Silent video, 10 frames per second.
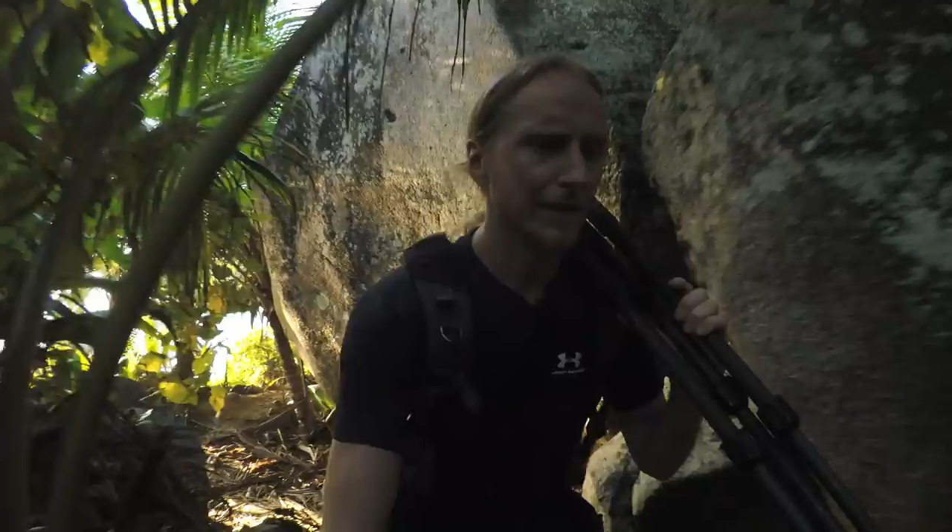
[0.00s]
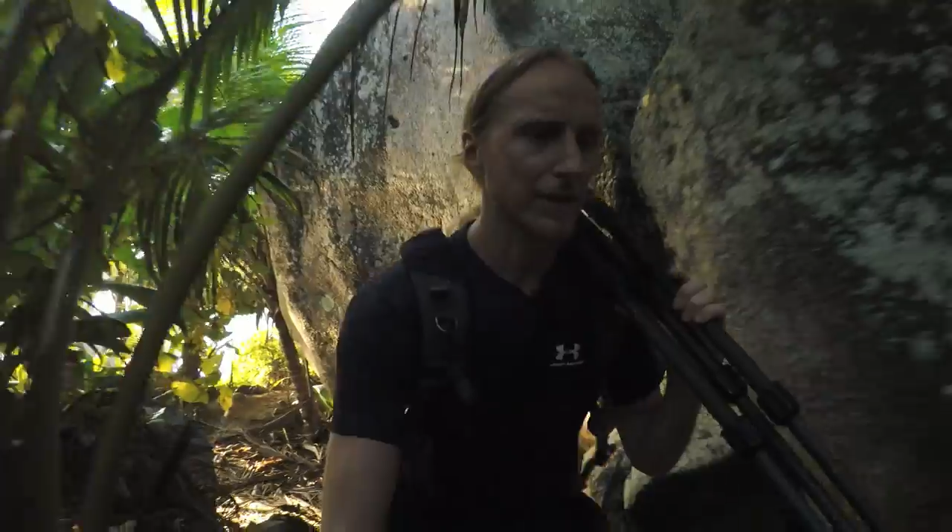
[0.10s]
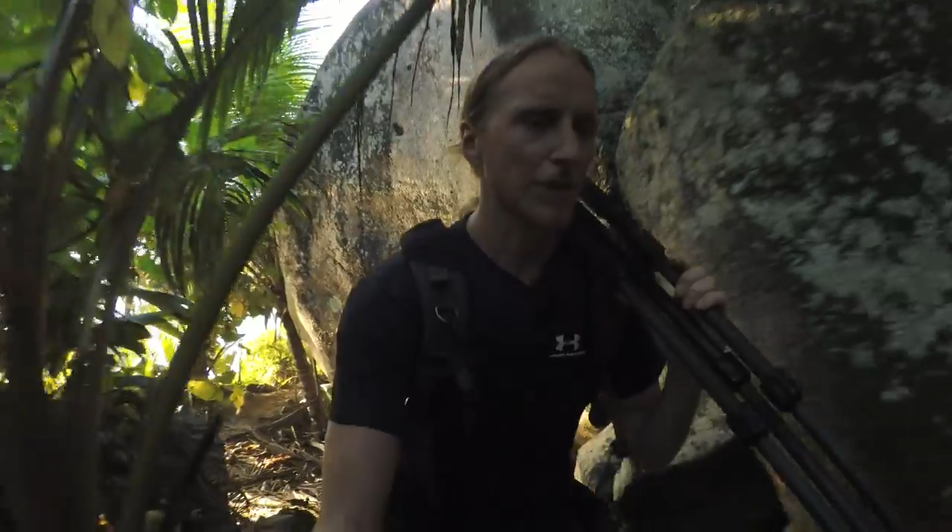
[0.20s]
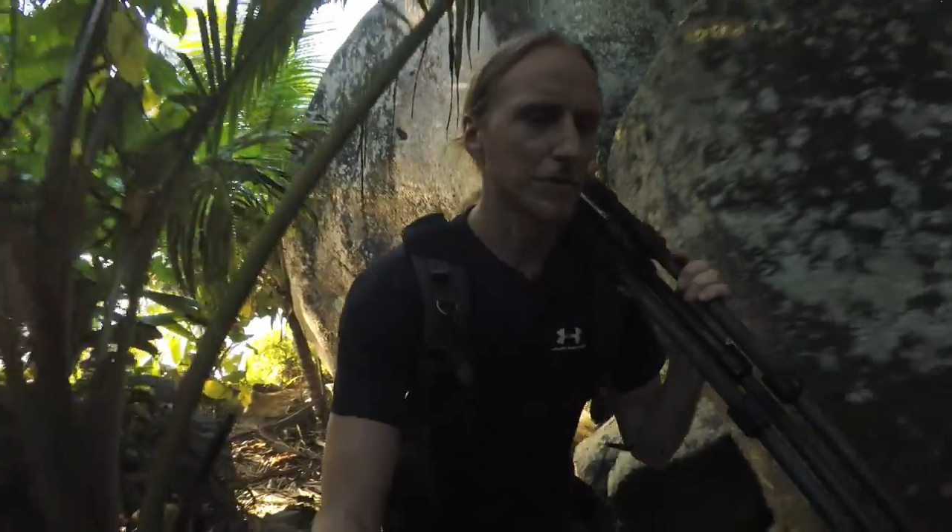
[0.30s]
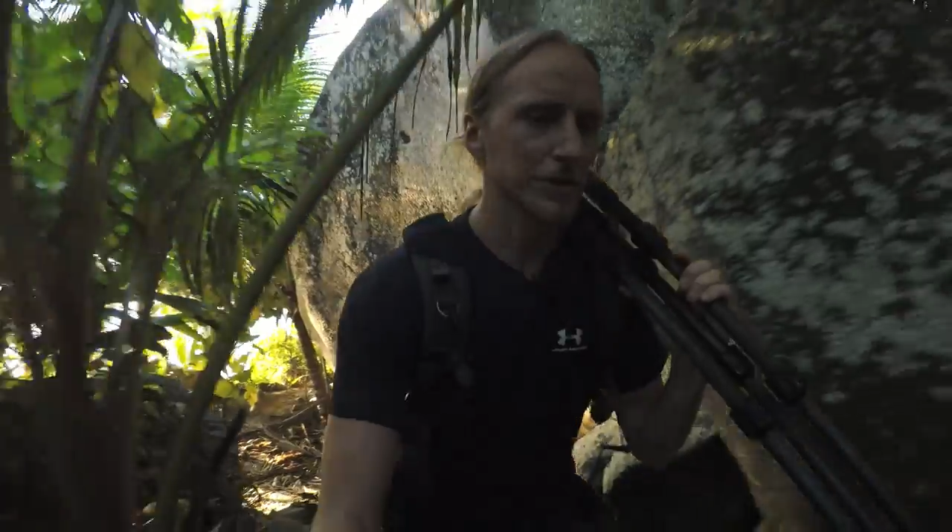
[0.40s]
the
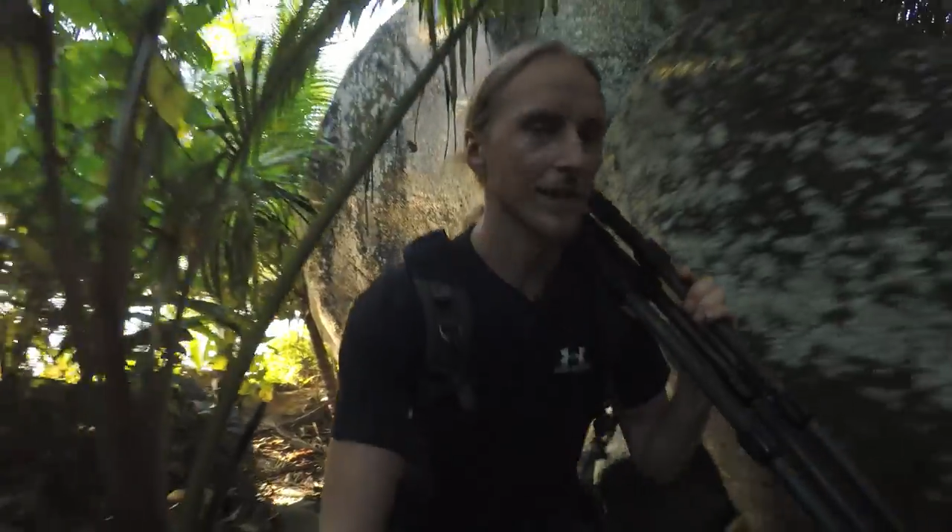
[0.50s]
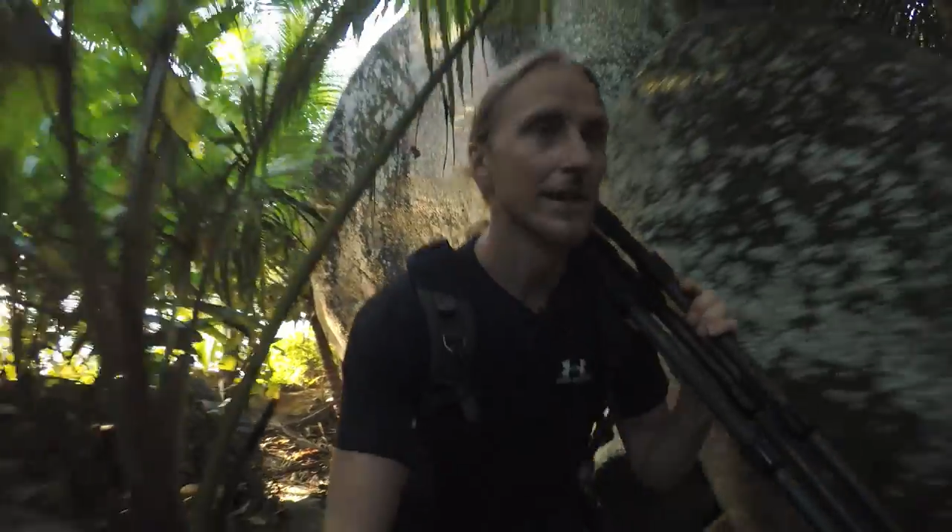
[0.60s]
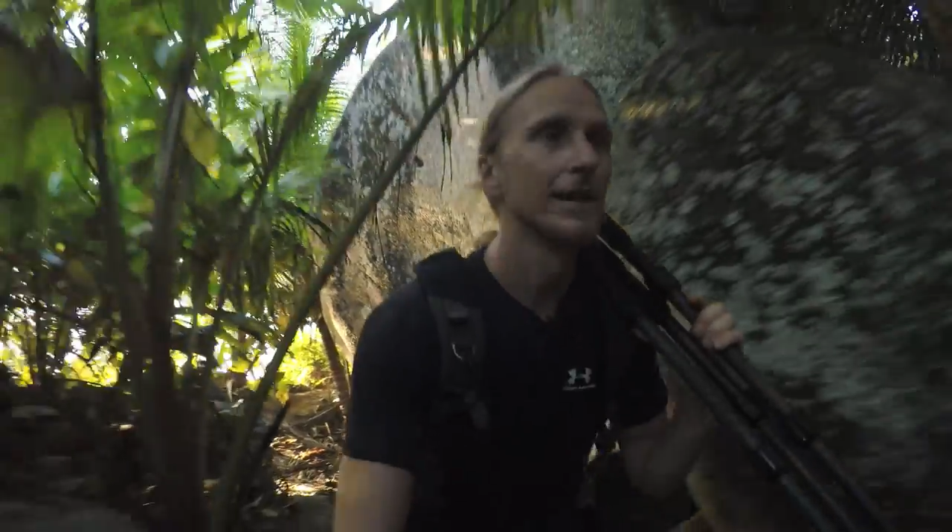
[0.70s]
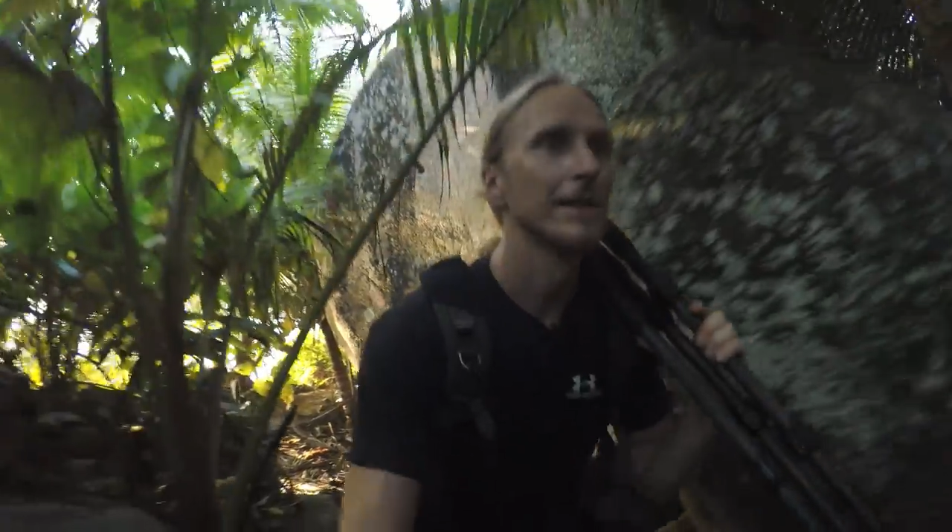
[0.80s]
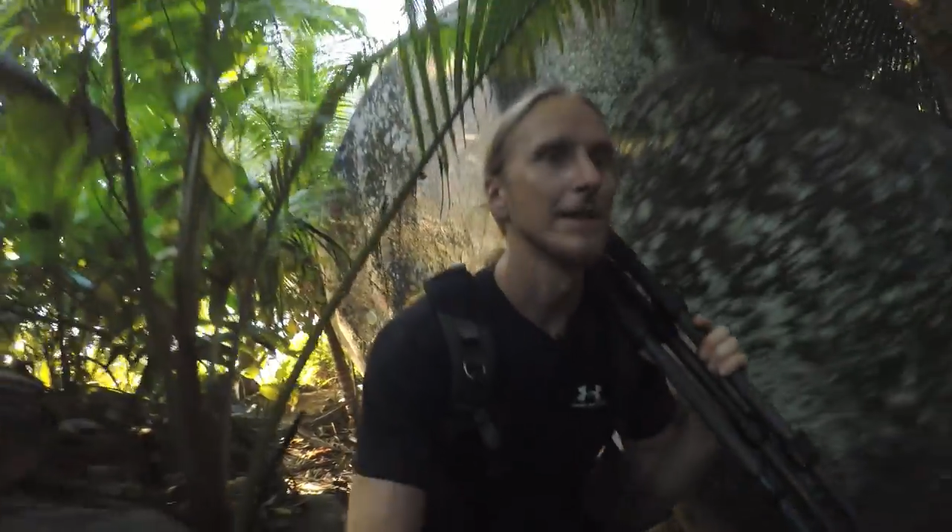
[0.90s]
coast,
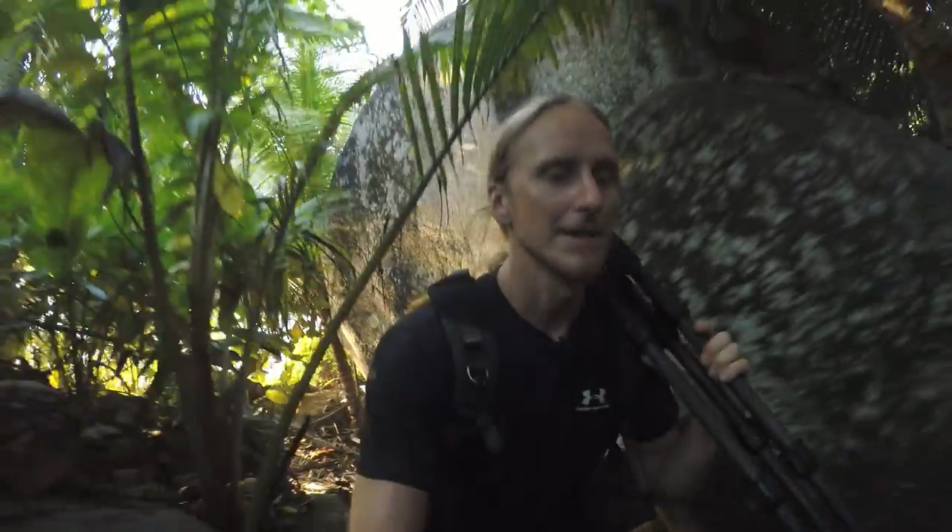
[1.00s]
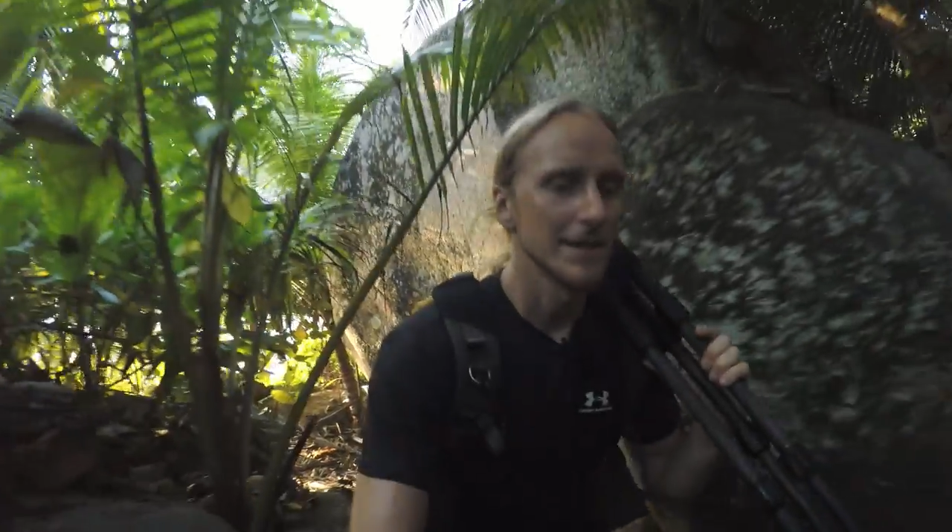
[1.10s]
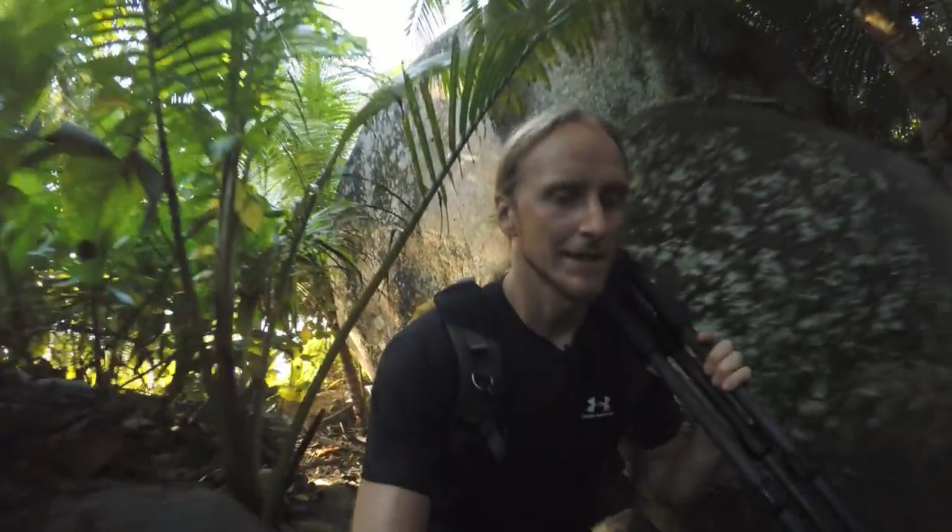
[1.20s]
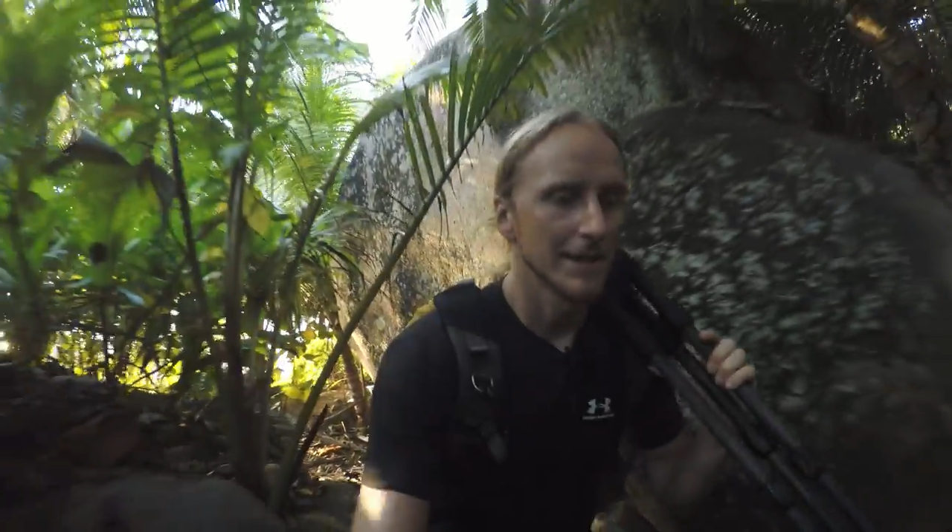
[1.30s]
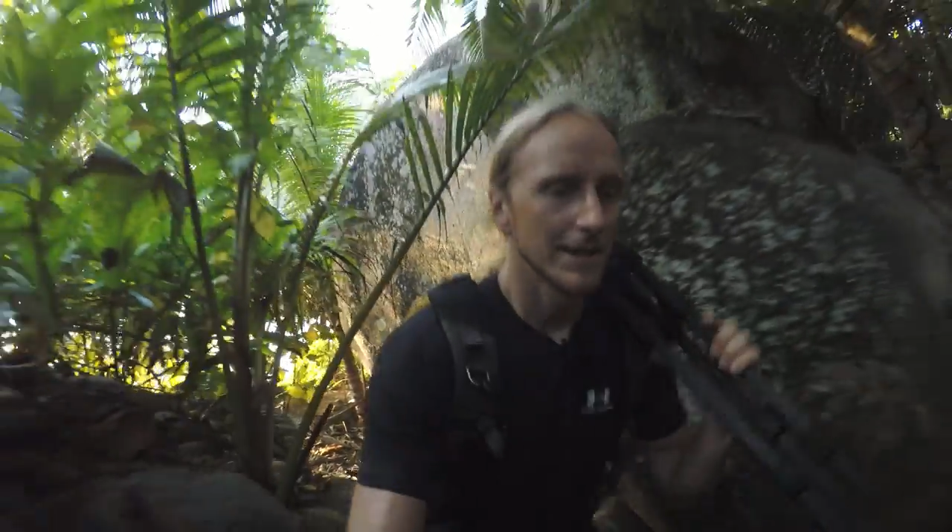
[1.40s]

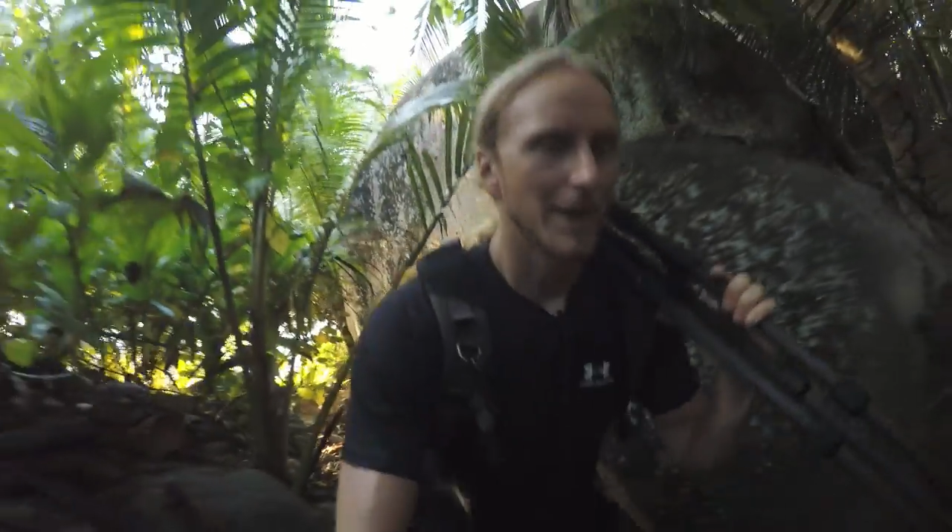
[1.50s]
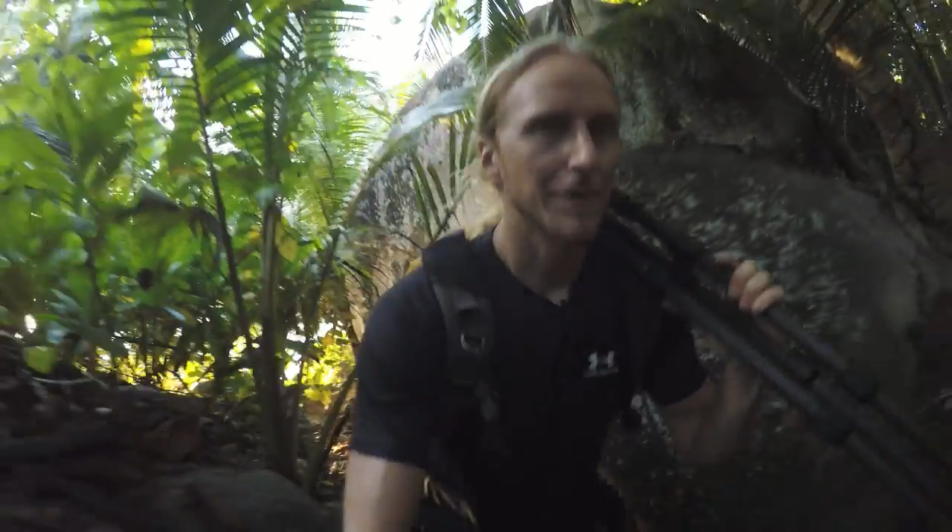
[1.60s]
I